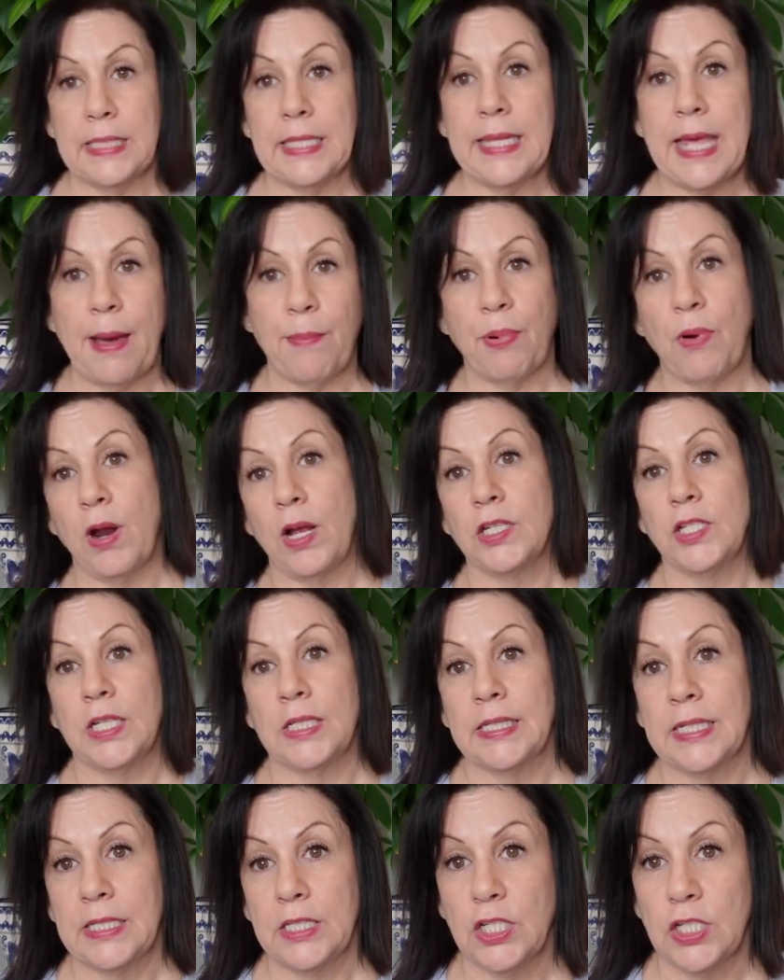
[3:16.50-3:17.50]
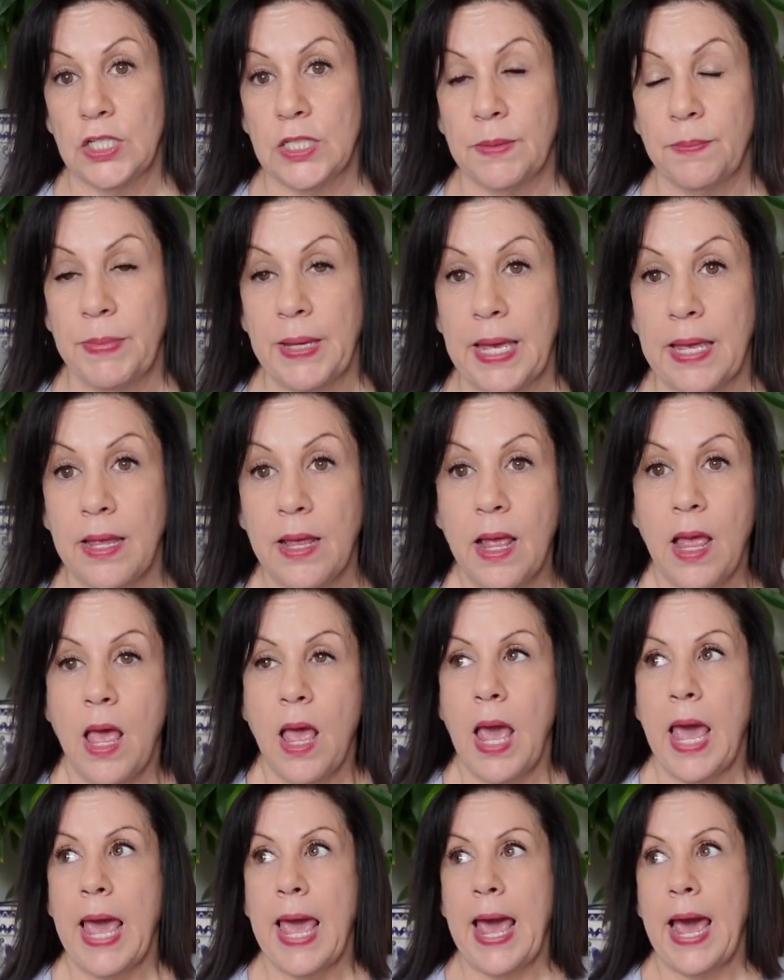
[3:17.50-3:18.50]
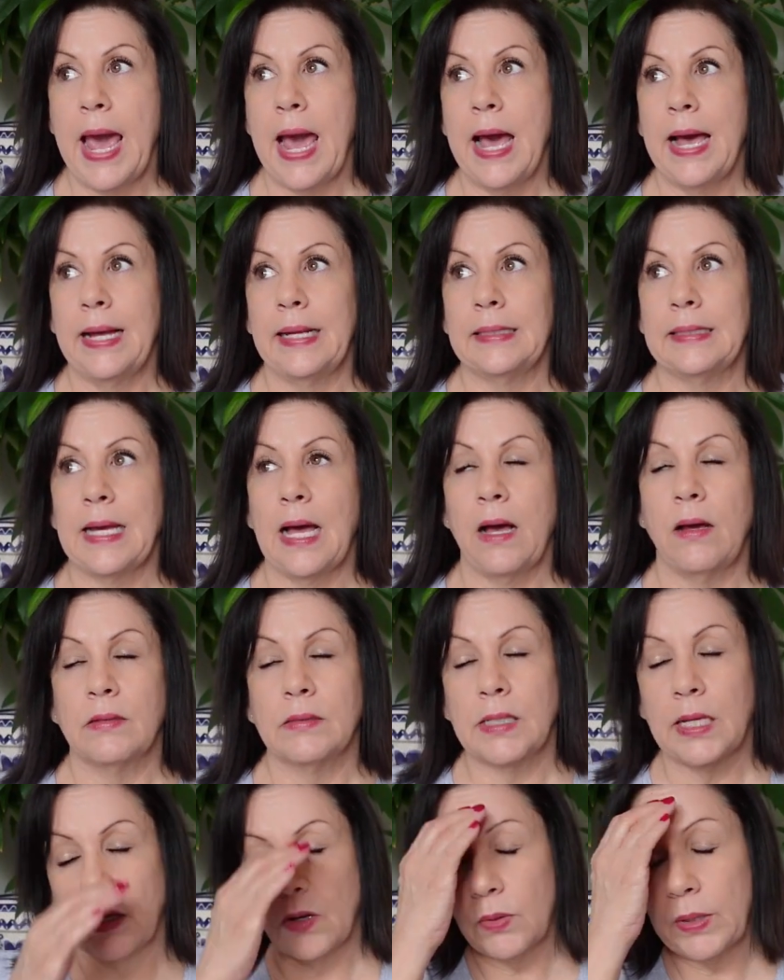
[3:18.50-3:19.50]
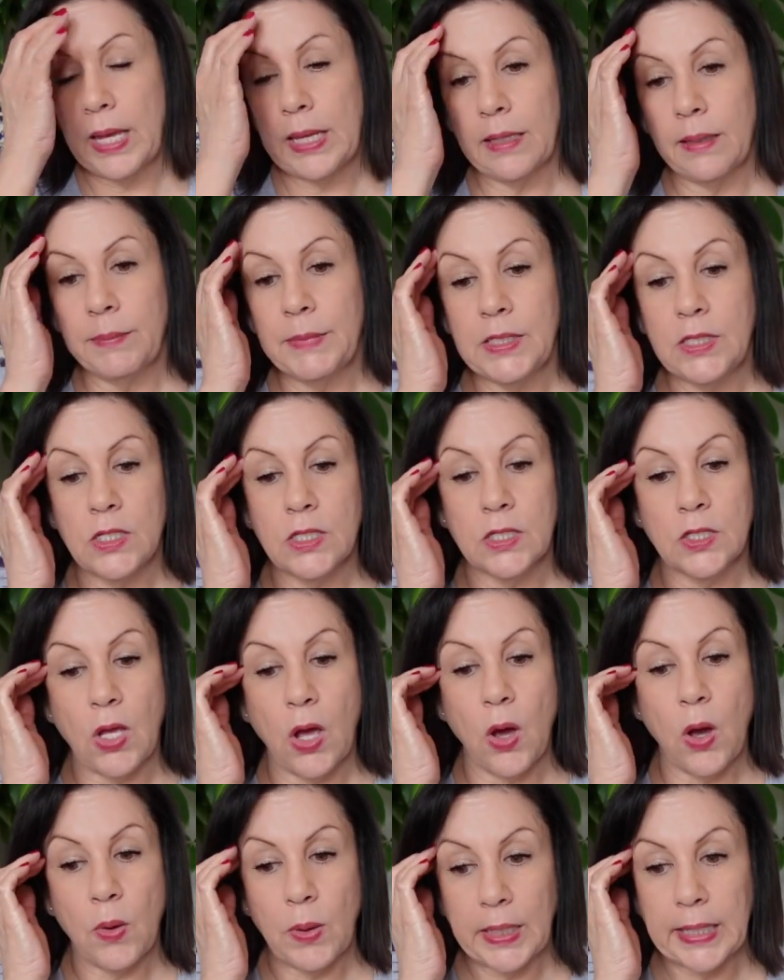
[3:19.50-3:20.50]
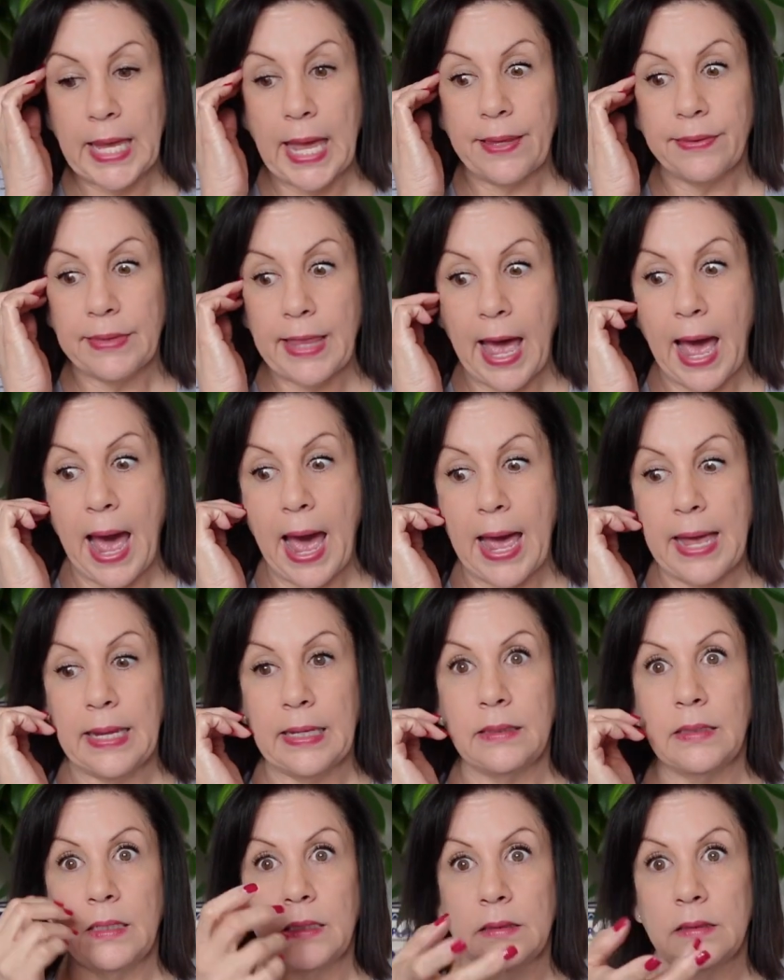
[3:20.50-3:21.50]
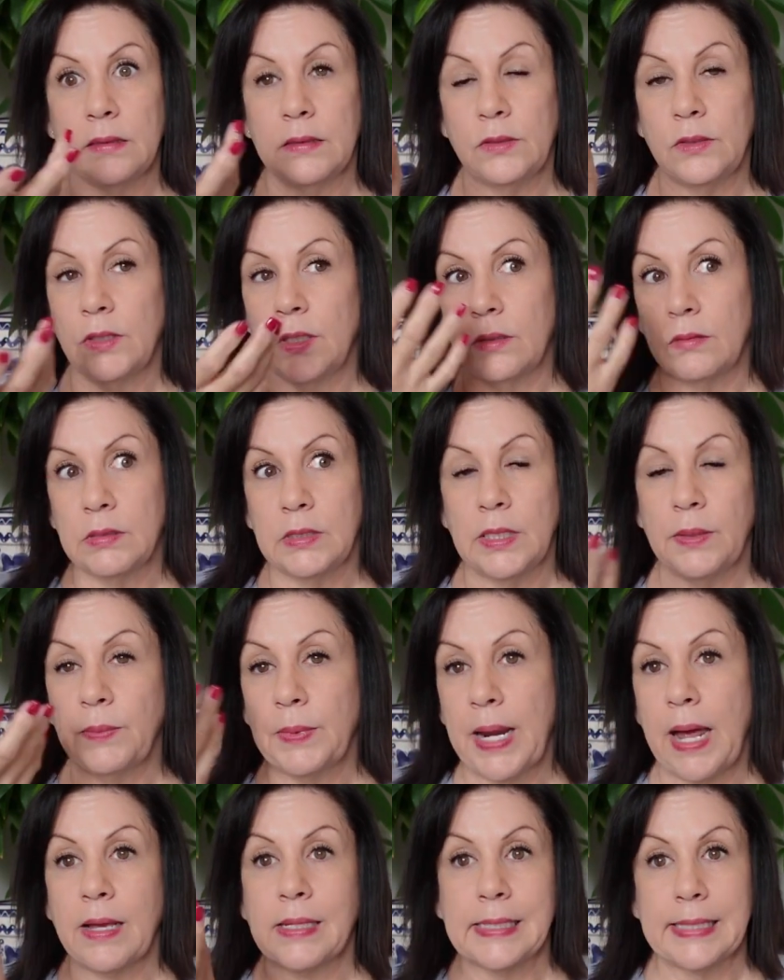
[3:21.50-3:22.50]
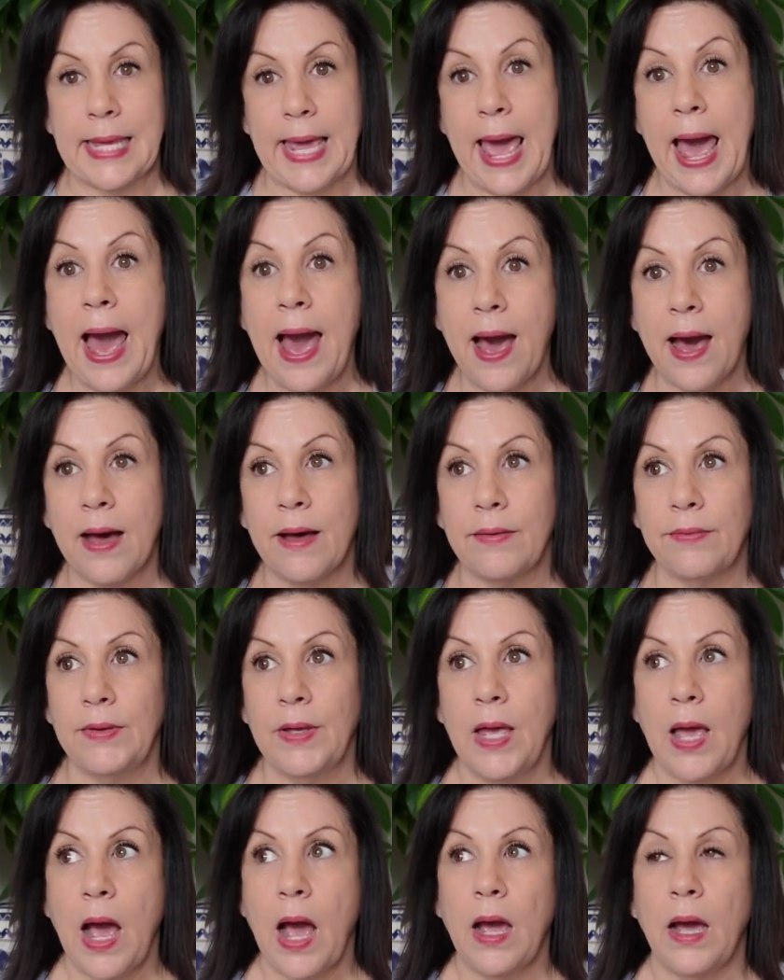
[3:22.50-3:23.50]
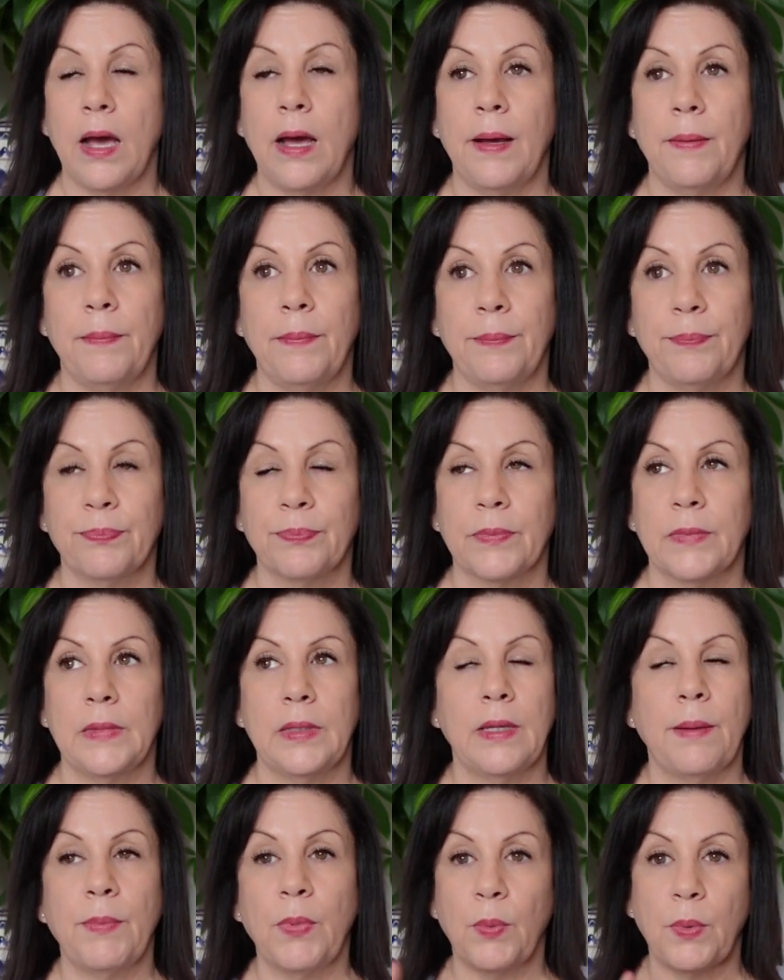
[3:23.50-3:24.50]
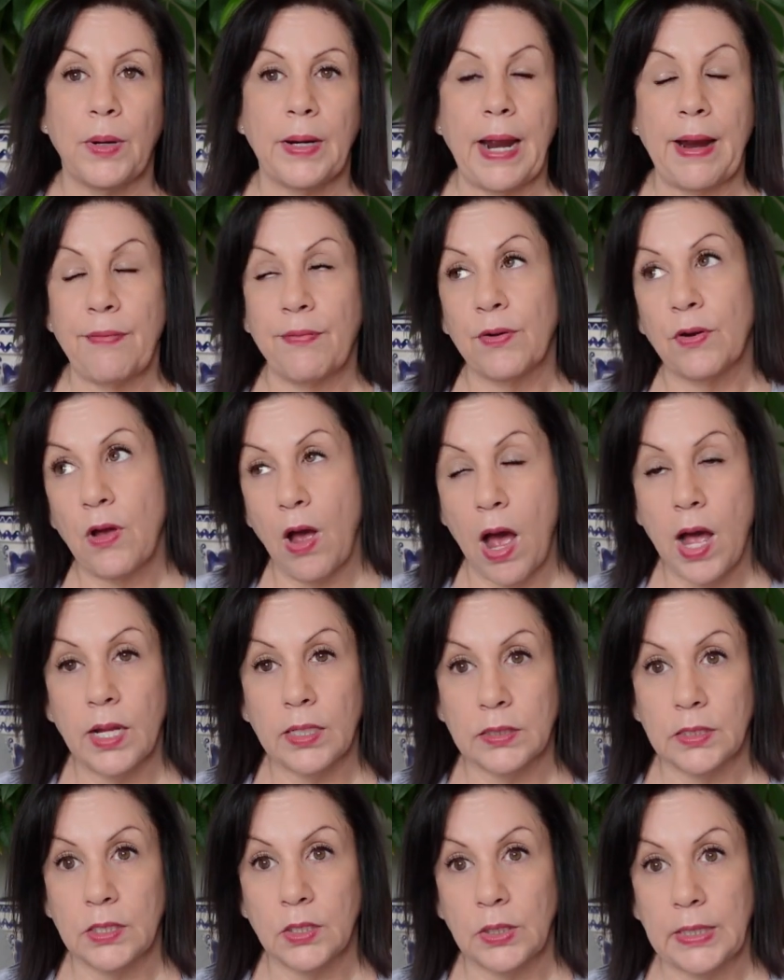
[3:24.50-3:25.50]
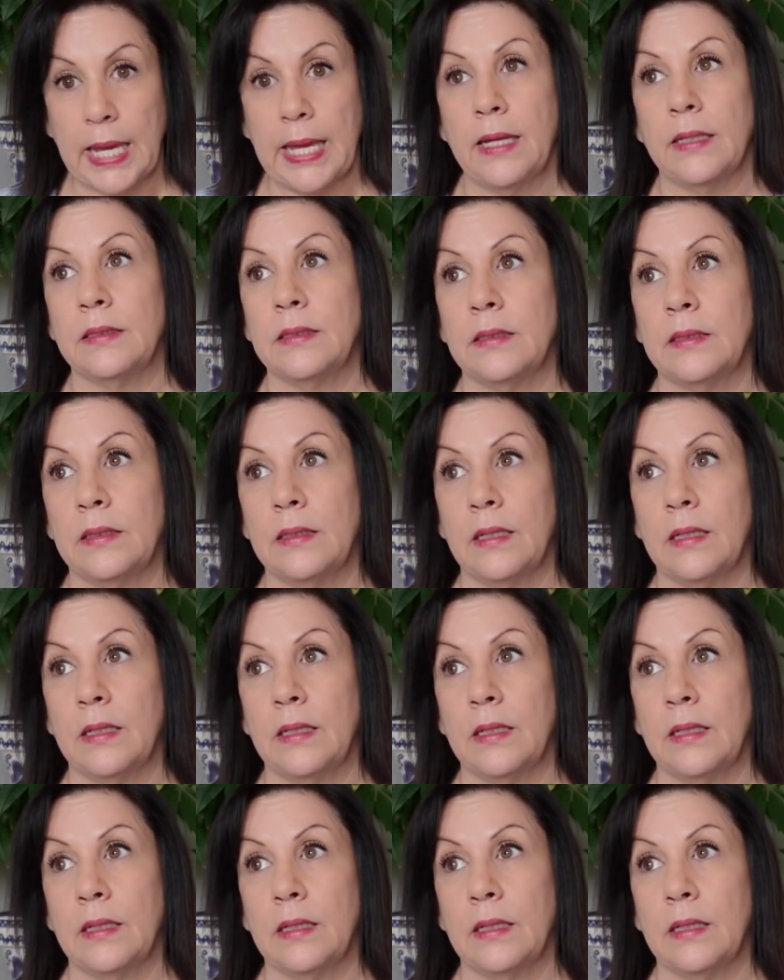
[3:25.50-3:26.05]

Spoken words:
to that project in just a bit. And I was like, okay, let me just go and get that, and then, you know, see what else they have. Number one, I forgot to get